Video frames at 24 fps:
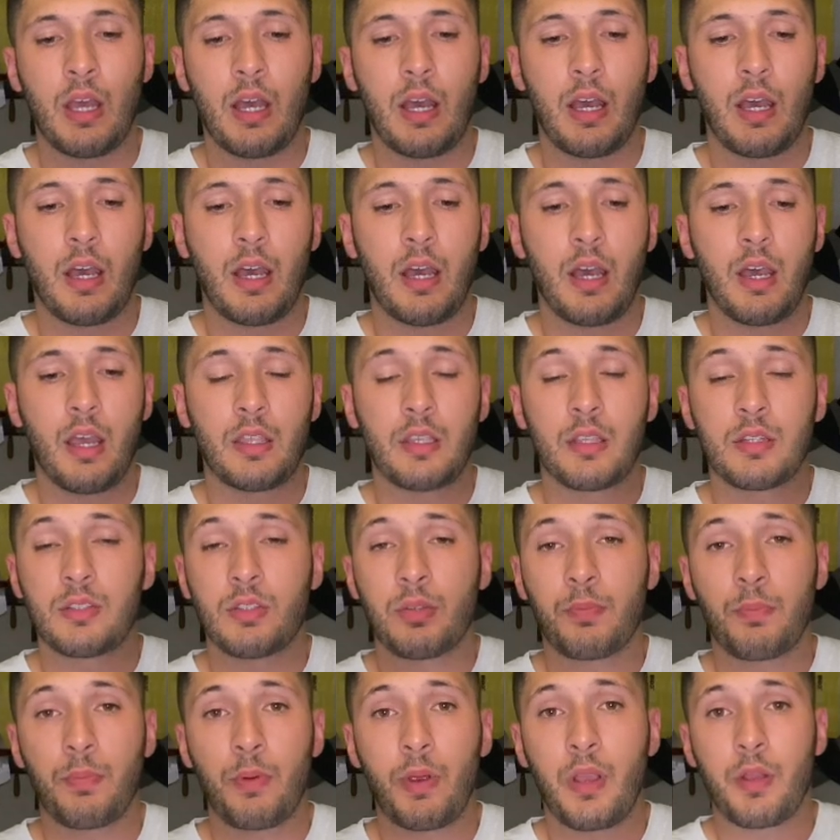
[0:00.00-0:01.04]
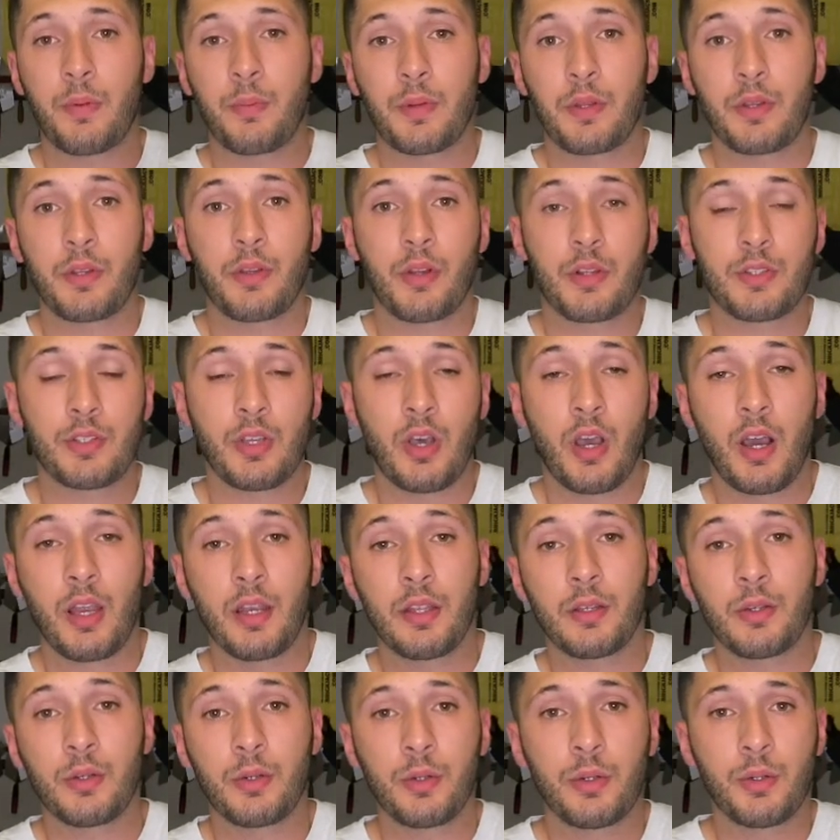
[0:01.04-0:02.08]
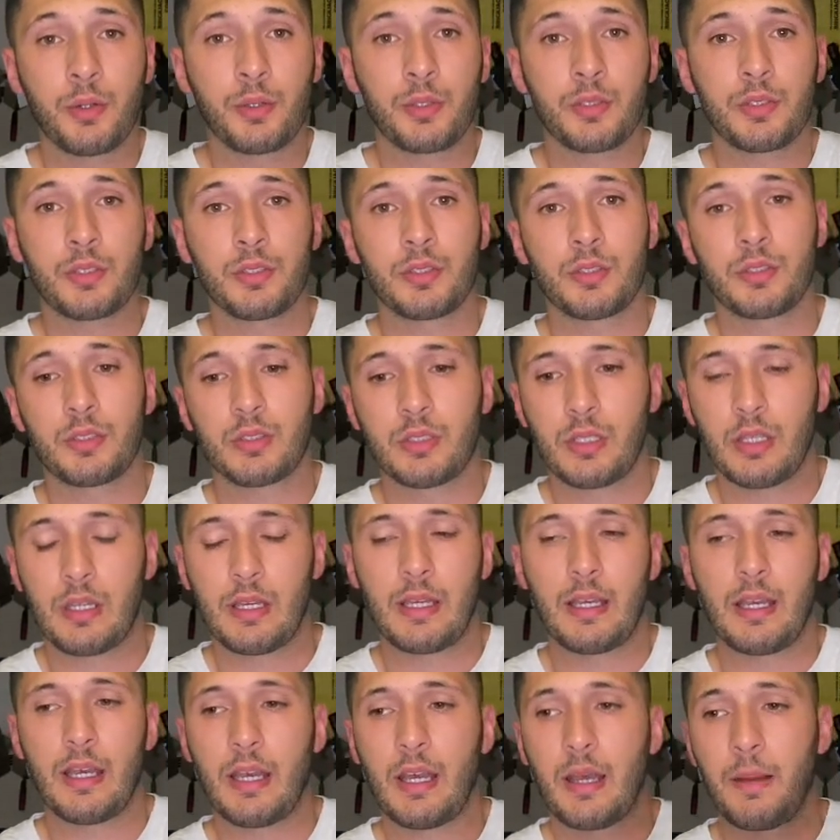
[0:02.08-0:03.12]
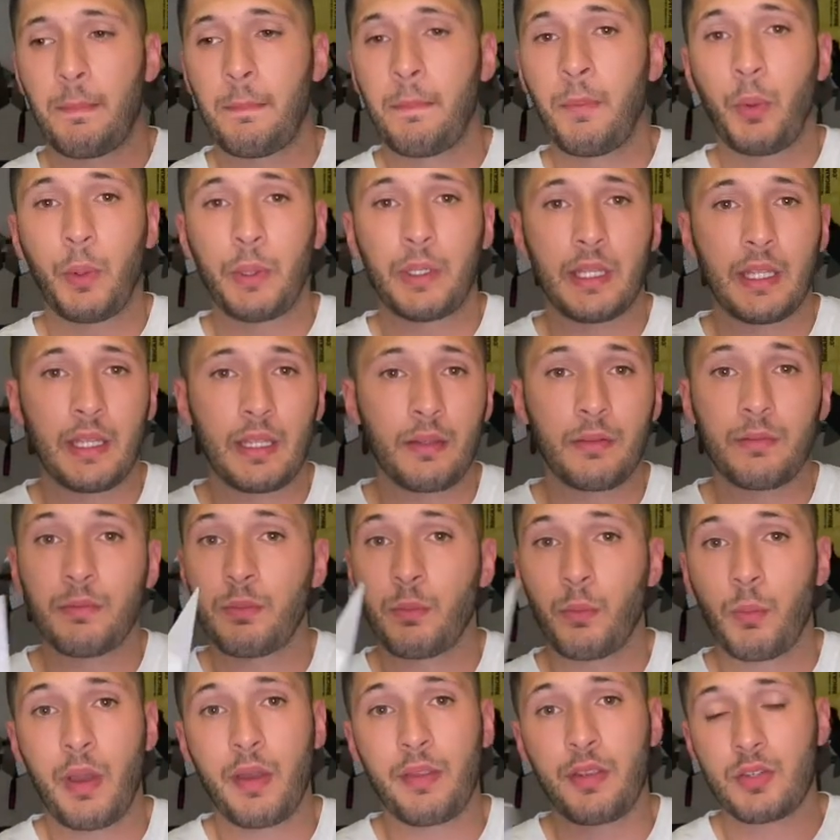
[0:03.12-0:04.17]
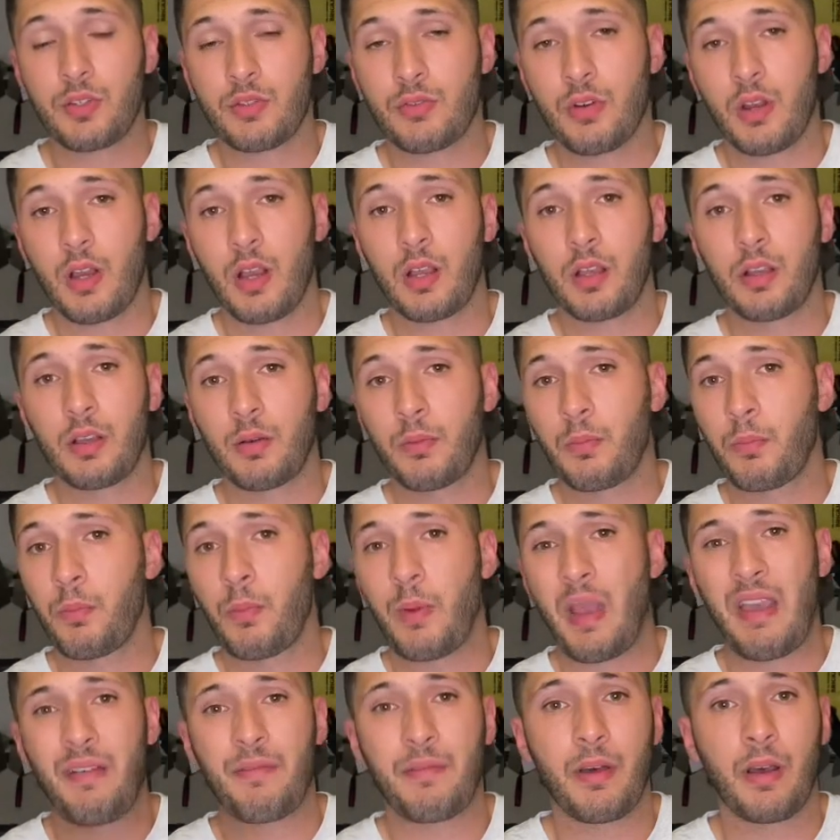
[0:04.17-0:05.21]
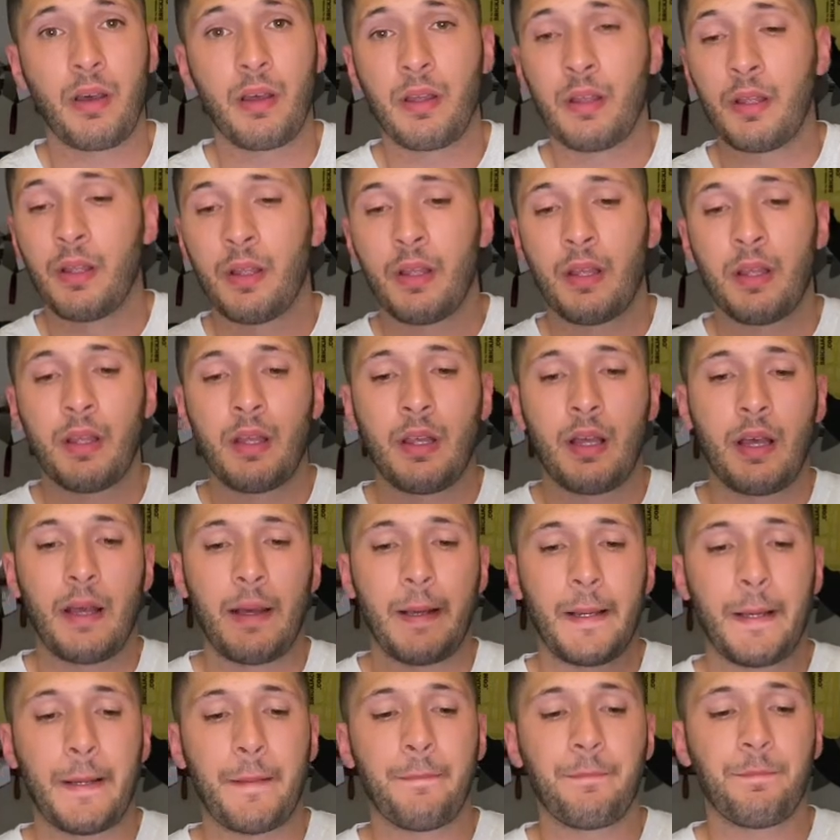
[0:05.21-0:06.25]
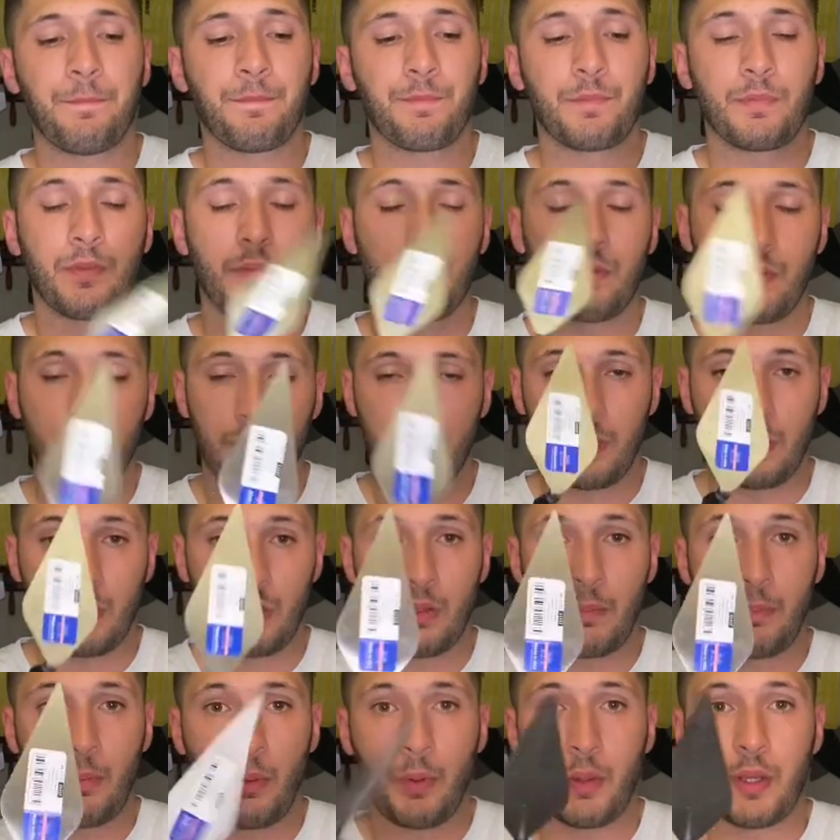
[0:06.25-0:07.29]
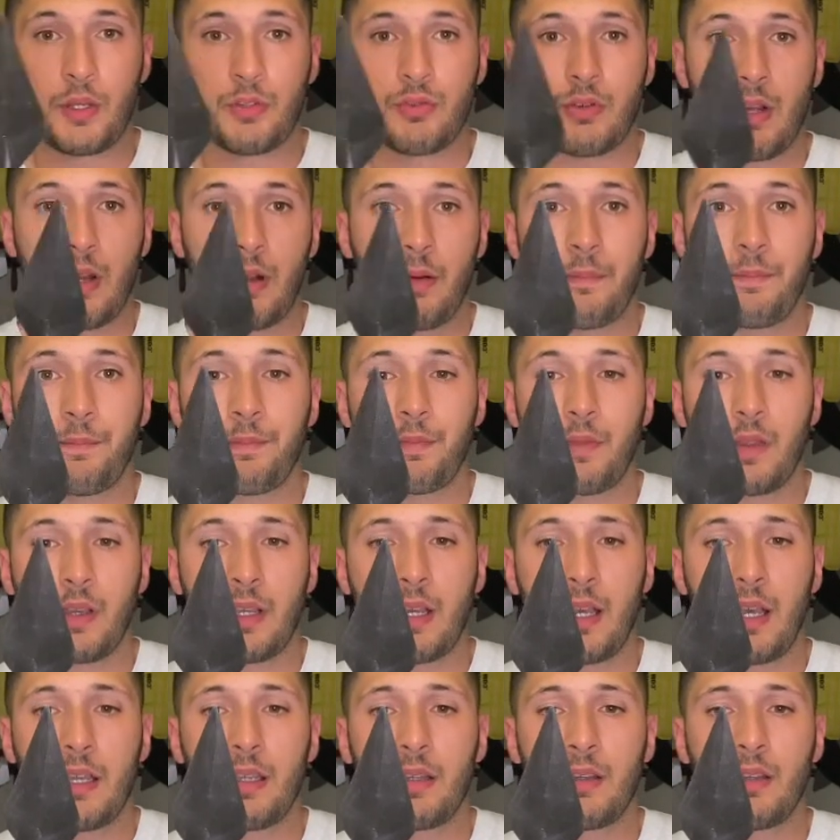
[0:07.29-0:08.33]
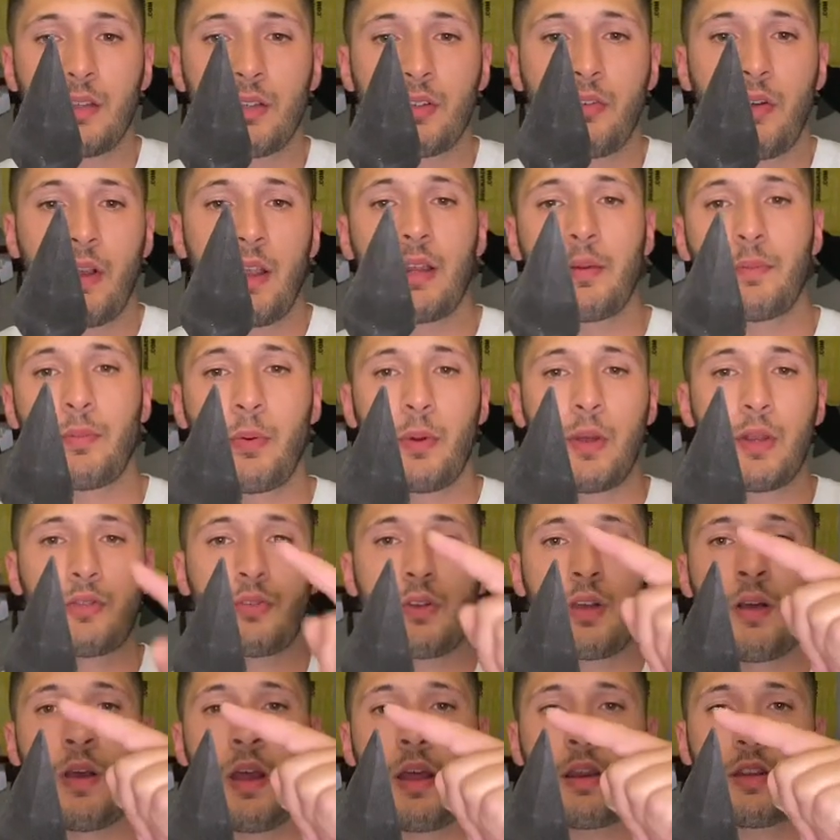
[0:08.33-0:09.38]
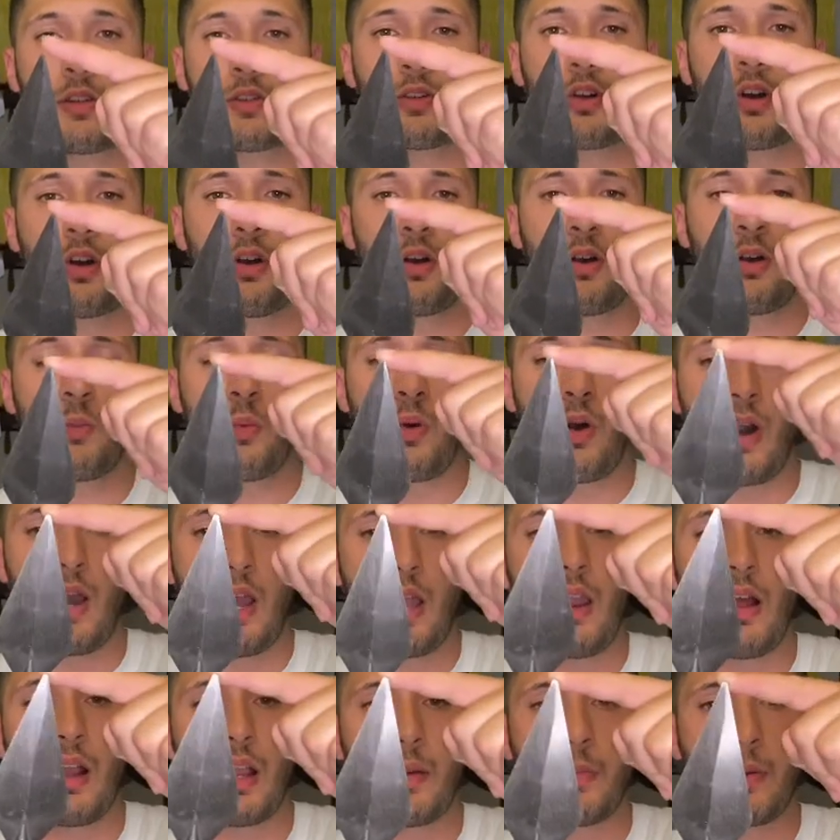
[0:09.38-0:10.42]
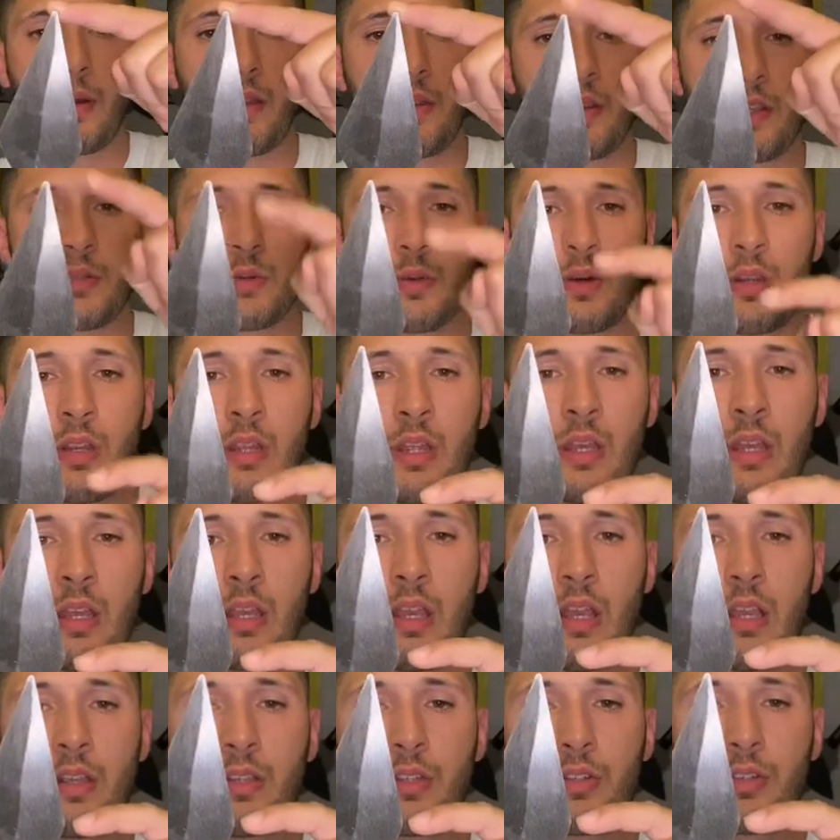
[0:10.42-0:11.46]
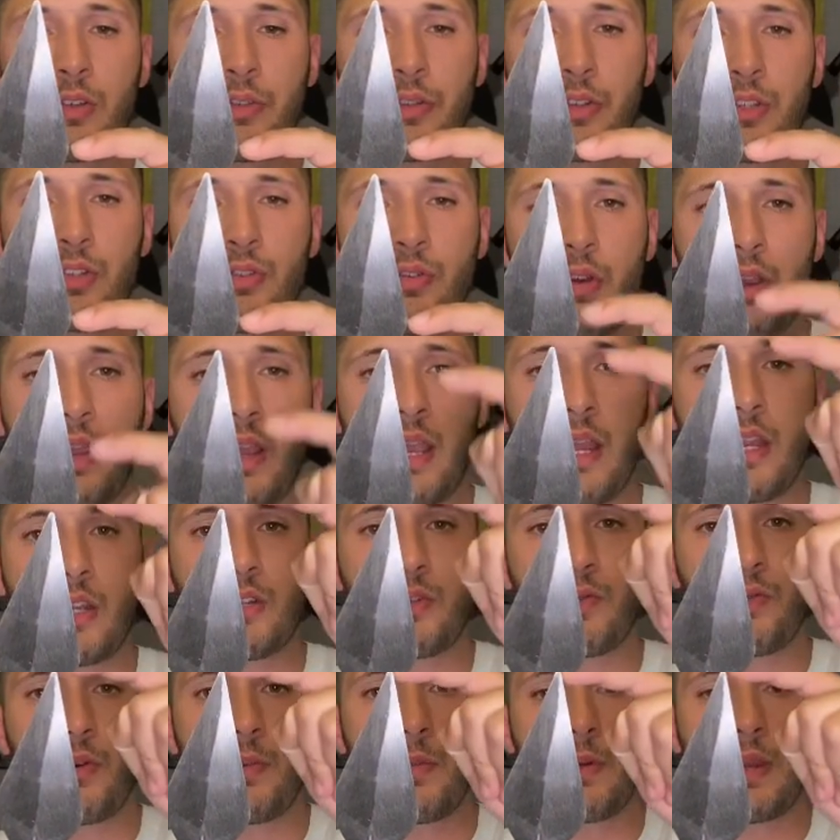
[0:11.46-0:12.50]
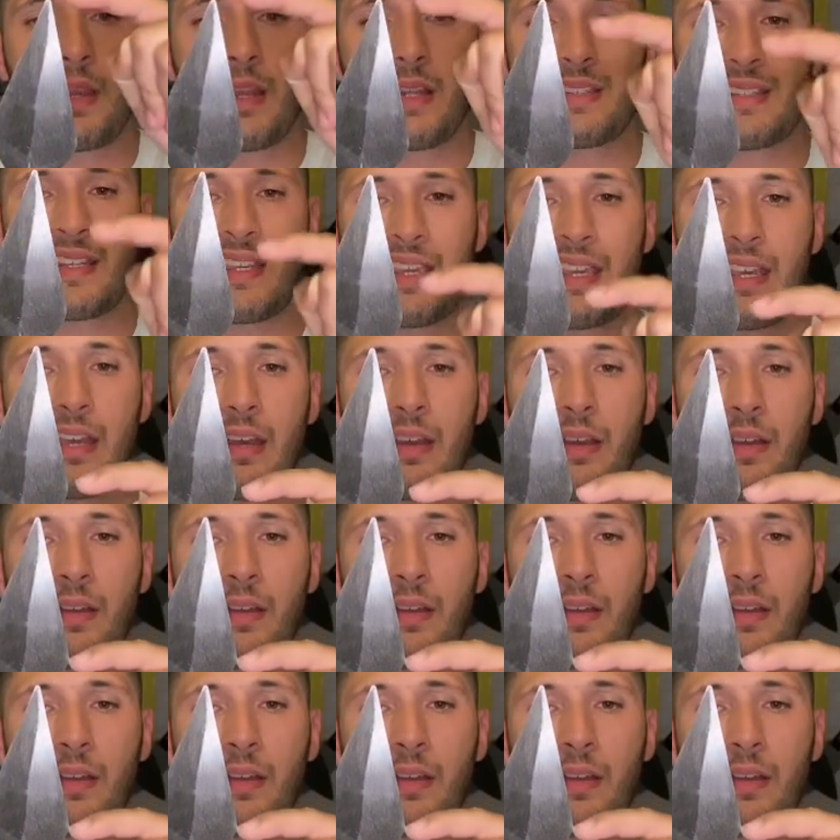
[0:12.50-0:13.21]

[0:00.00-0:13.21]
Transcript: uh, your uh, when you've got tiling course, uh, pointing, weather struck, whatever. Um, your pointing trowel. okay? Great pointing trowel. And it's got, what I like about this one, is it's got the straight edge from here to here,